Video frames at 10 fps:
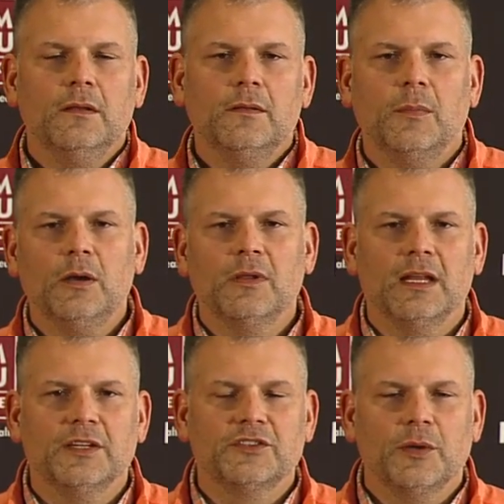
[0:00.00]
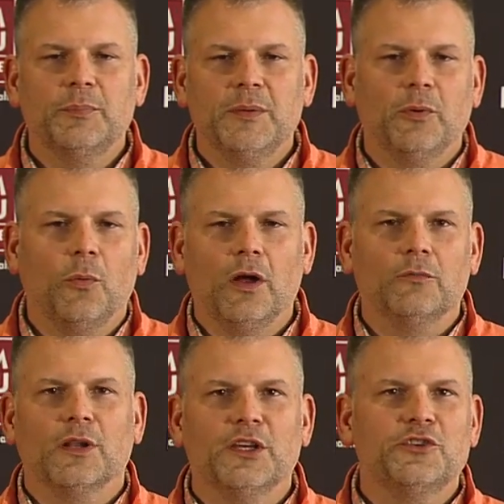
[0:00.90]
Bottom line is some people want
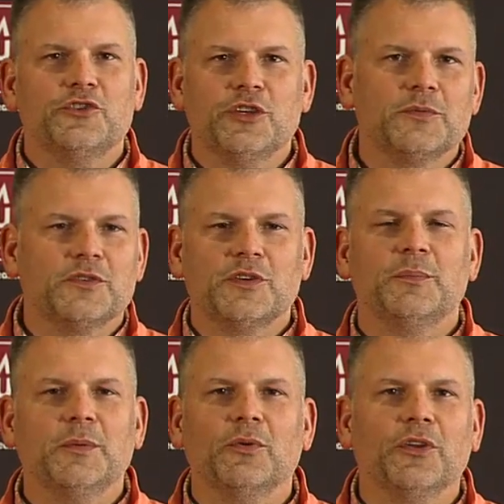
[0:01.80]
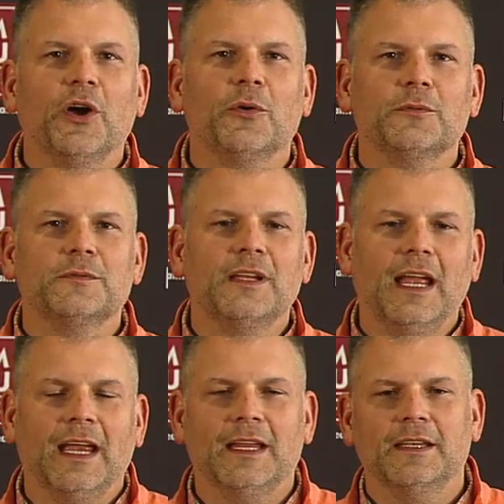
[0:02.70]
relationships and some people don't.
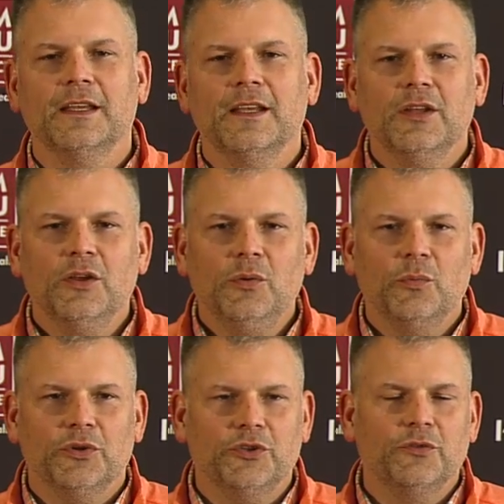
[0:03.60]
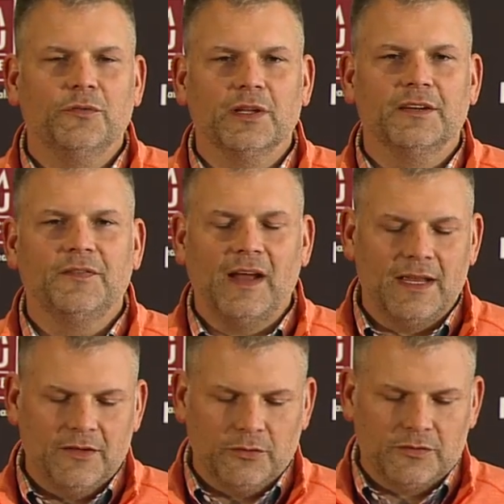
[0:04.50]
And when you really
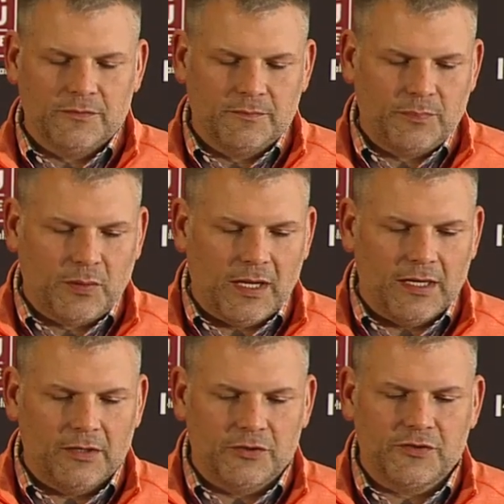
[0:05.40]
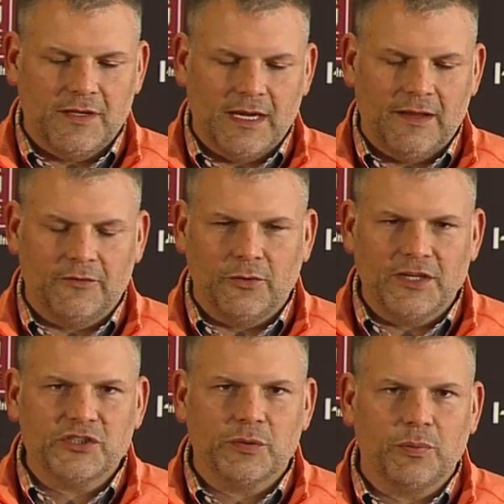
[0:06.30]
find those players that have
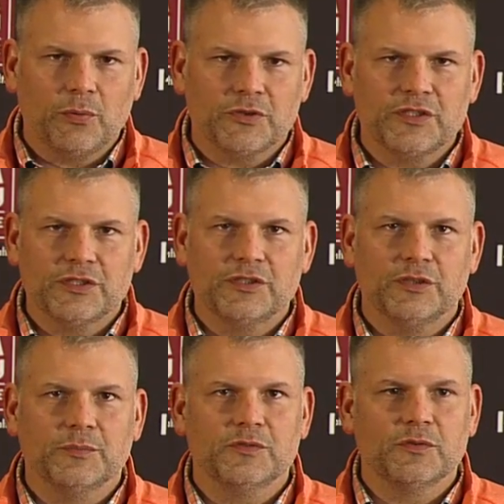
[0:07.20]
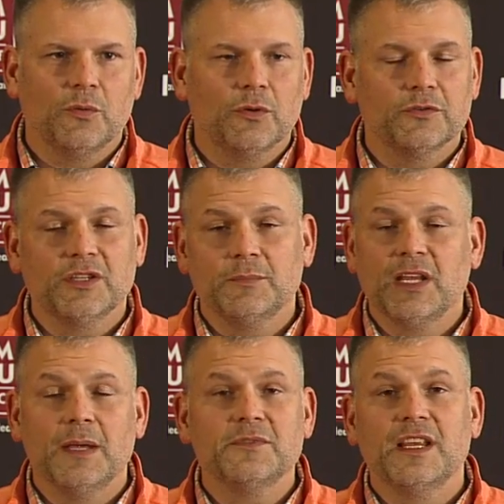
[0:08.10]
great support systems, or
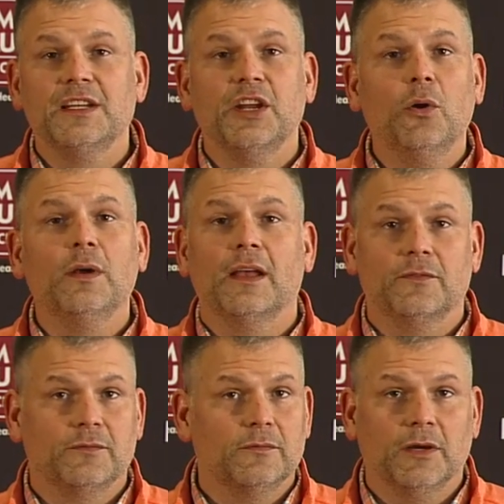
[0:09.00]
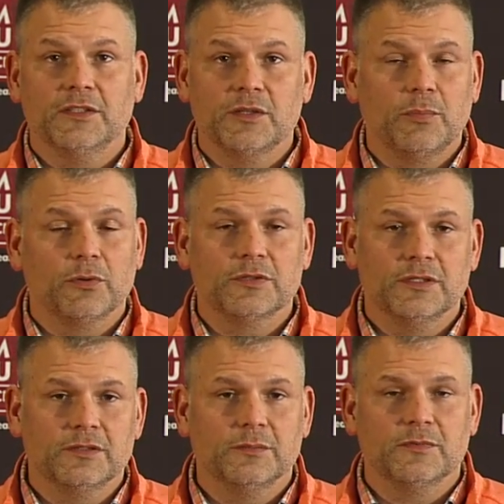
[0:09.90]
sometimes they don't have great support
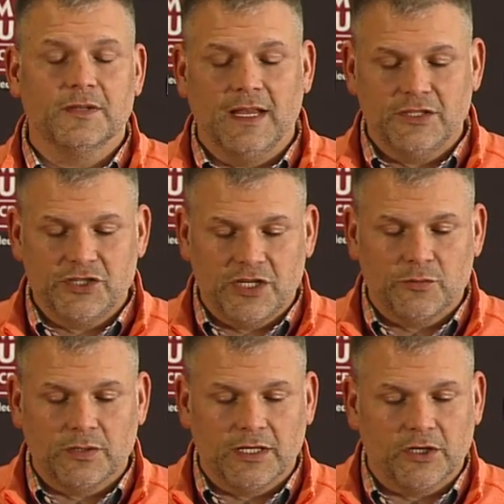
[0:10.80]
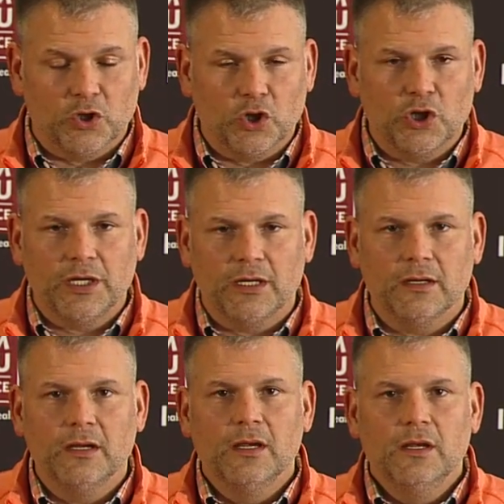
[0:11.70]
systems, and they genuinely are looking